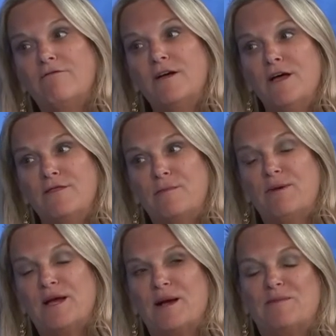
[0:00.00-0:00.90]
always rough.
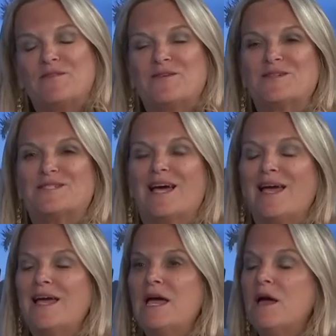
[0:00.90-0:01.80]
The pickup the first, the first day, day.
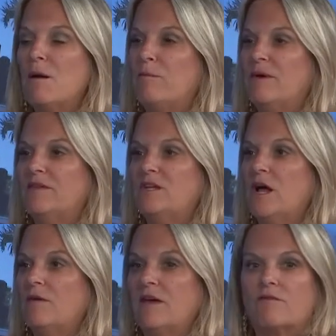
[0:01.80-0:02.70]
Everywhere. but you
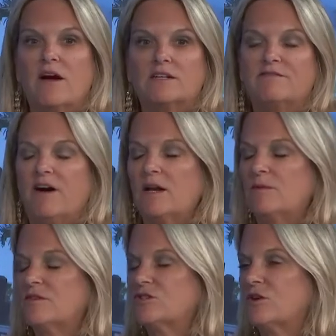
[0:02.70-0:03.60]
know they rectified it
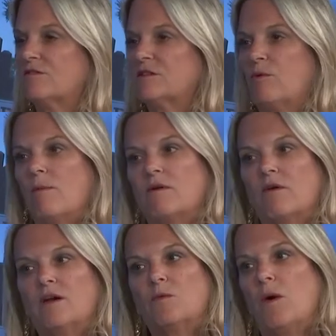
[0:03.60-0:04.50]
with the sheriff's department
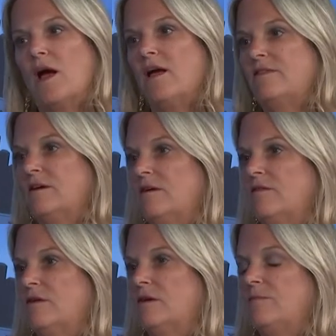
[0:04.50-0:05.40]
right away. The
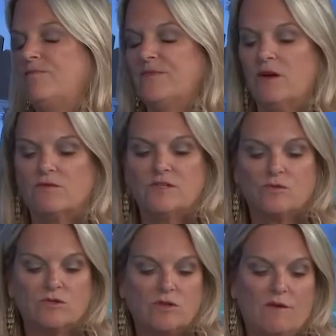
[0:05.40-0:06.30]
the
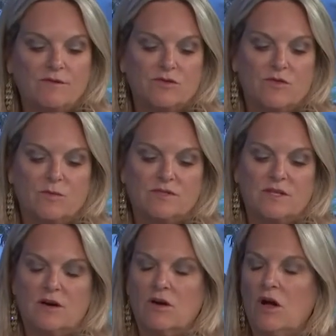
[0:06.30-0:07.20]
resource officer that was
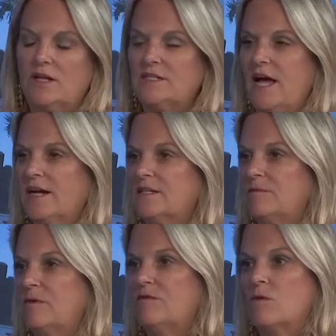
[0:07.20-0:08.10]
there contacted
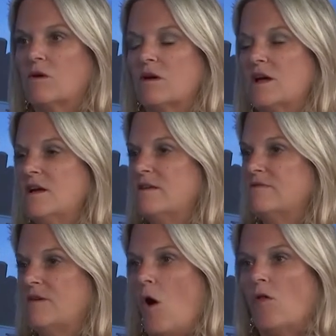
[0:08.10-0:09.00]
them before
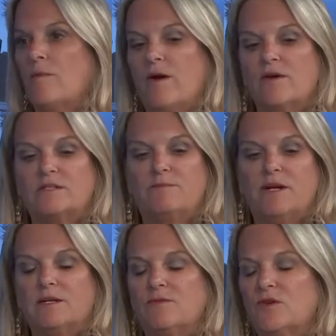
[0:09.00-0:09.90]
all the parents had
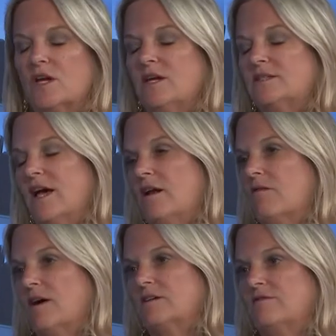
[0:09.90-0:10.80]
picked up their kids. They had it
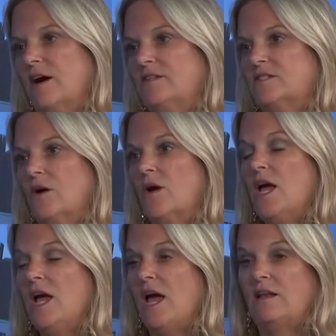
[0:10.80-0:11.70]
rectified. So
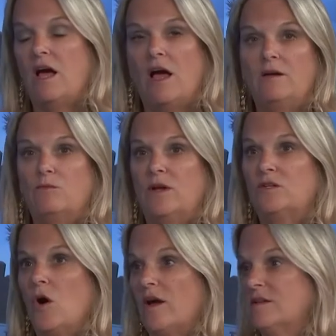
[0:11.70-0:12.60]
and and and
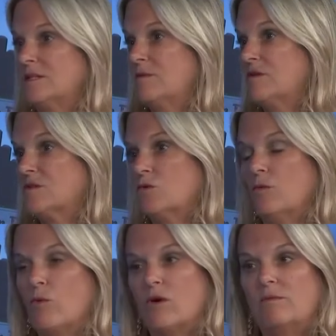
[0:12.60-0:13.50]
talking to some of the school
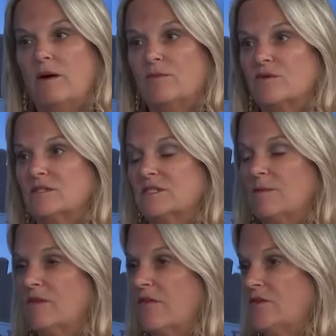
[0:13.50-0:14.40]
board members and
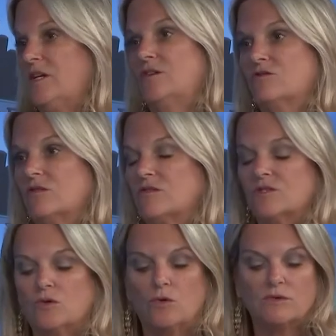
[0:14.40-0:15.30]
some of the other teachers at the
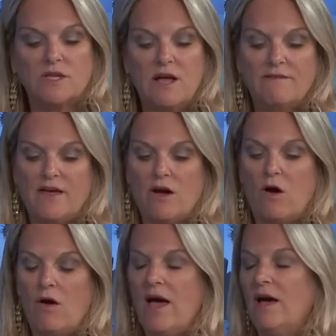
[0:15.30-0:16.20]
schools, they
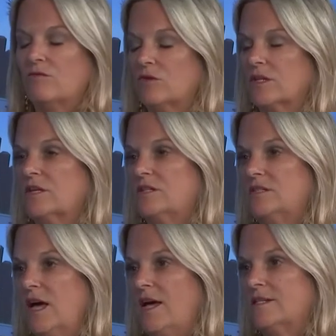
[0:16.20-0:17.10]
all had really good
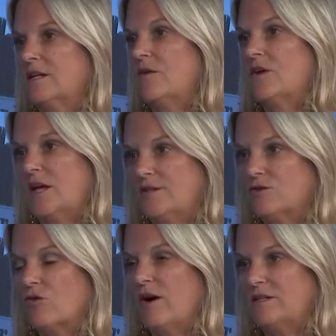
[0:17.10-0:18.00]
days. I know the kids
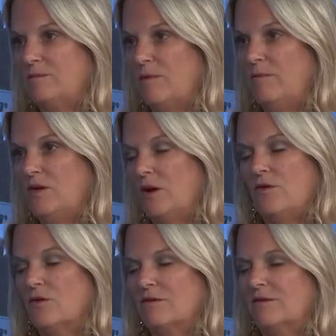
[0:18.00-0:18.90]
are great to be. You know
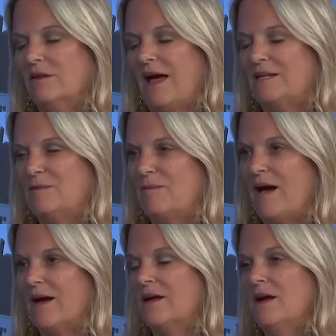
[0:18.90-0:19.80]
they're glad to be
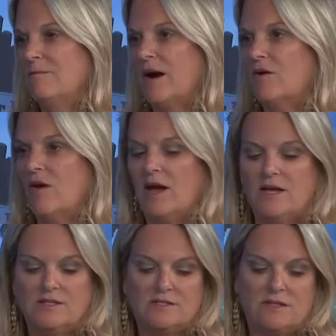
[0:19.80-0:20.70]
back. Yeah. My
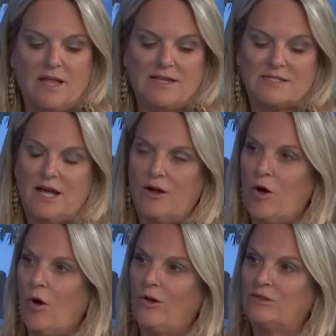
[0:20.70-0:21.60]
grandkids last night
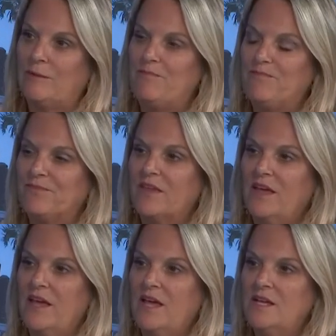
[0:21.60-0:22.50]
called and.
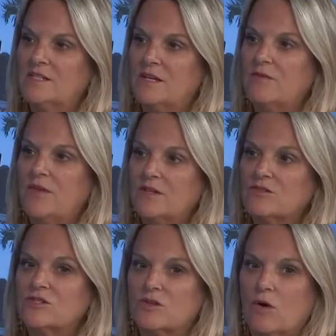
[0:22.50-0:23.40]
Nice. So things
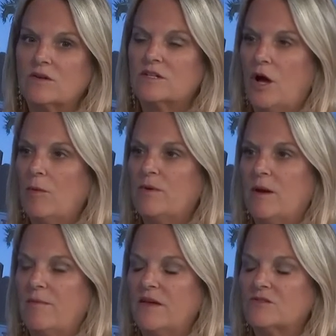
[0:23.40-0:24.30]
are starting to open
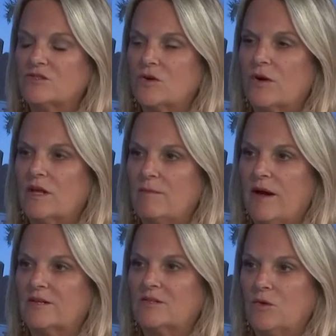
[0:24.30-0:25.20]
up. Things are starting to get
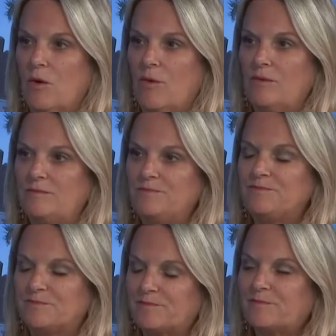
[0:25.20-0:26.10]
back to normal.
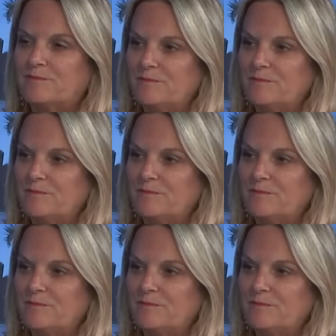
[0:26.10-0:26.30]
Yeah.